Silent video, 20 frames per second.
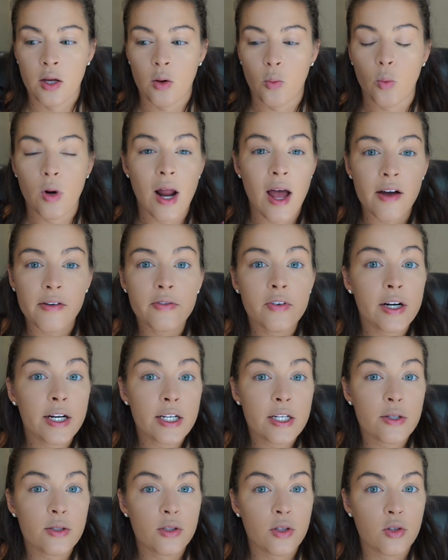whenever I
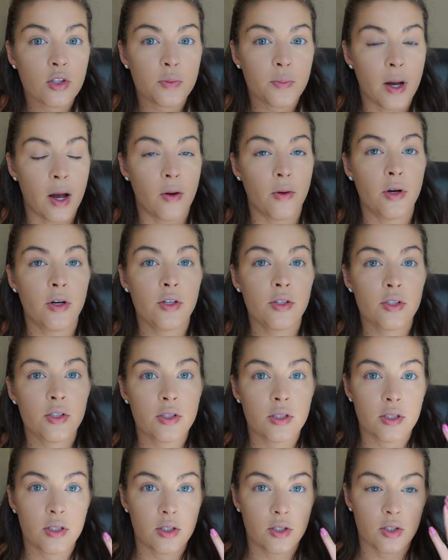use those
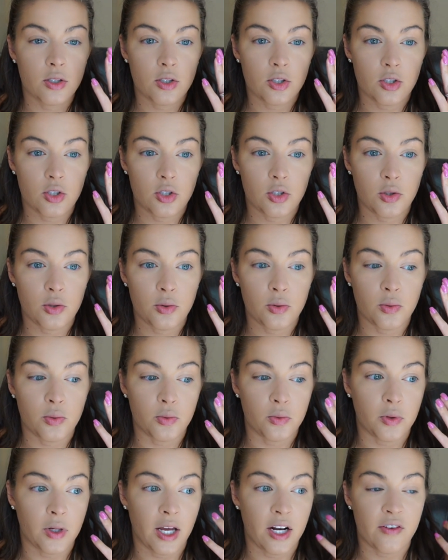powders
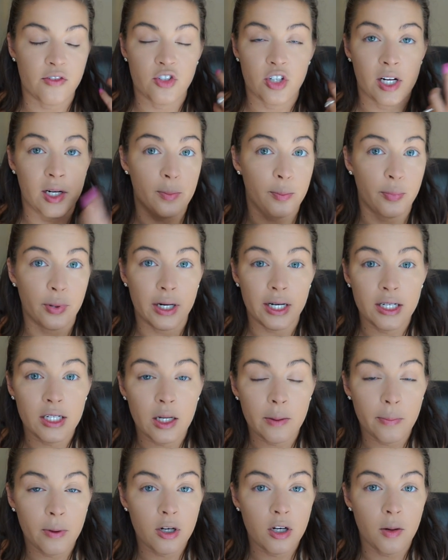to kind of try to brighten
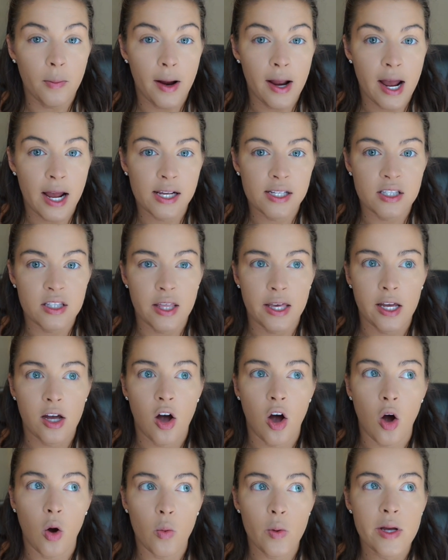up under my eyes, they
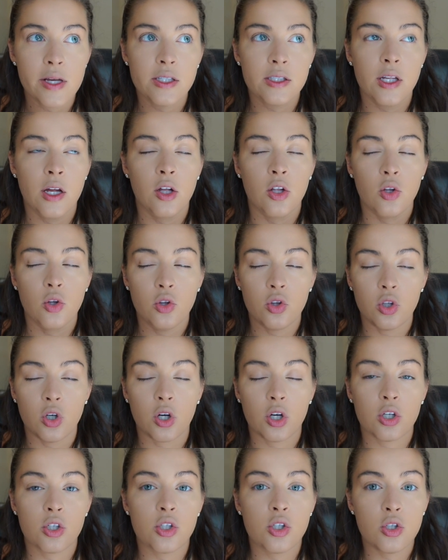always
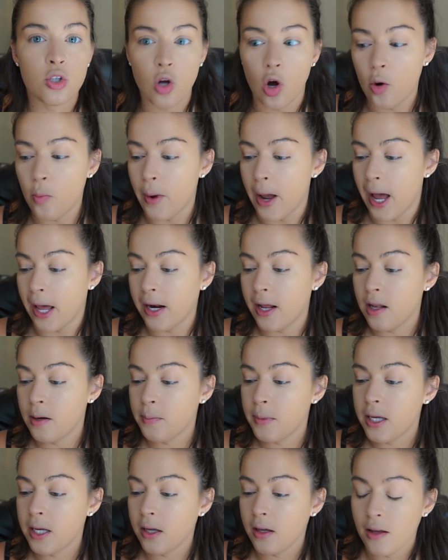look so bad on
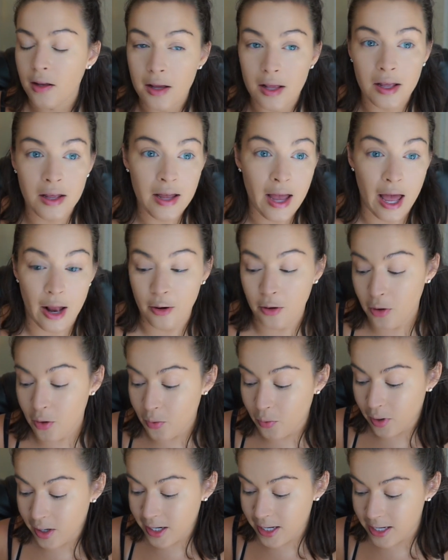me. I don't
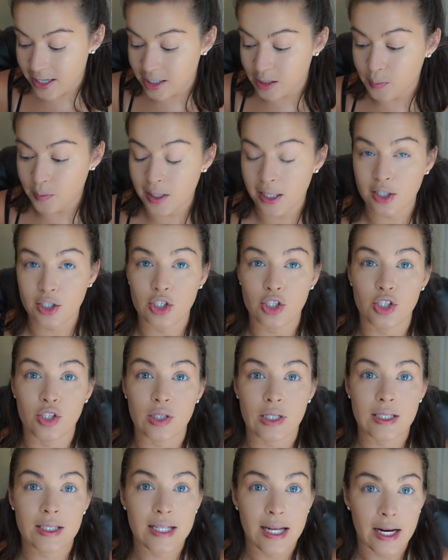know what it is. They just
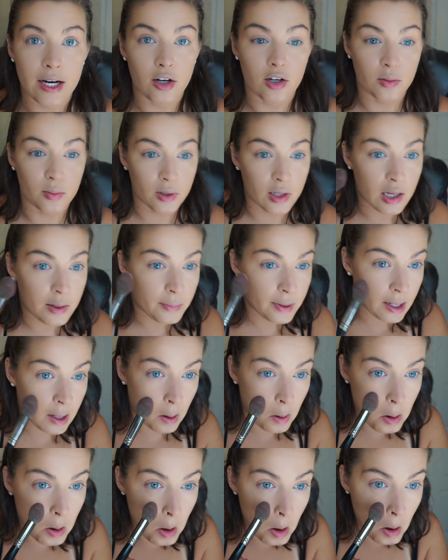look terrible on
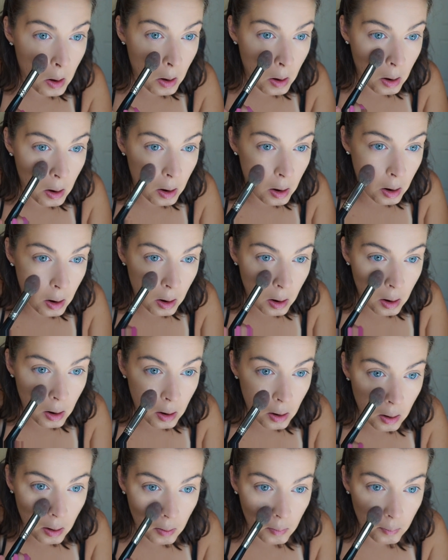me.
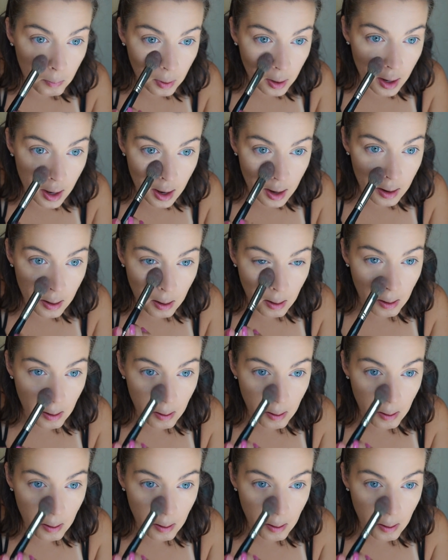But